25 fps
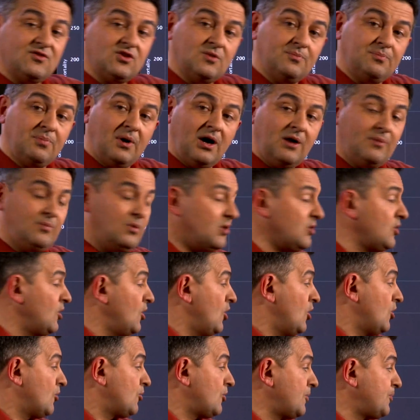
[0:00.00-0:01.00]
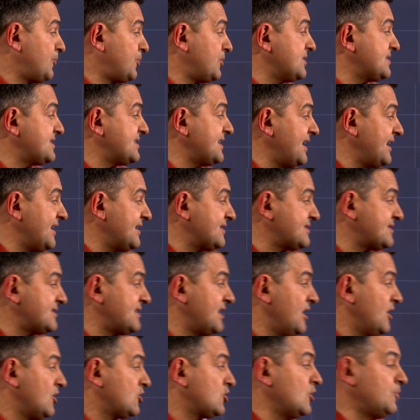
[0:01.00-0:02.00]
of the bubble
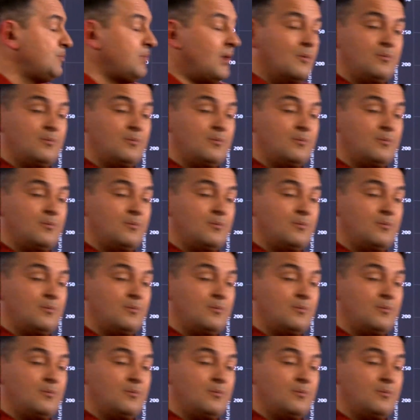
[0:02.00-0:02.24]
represents the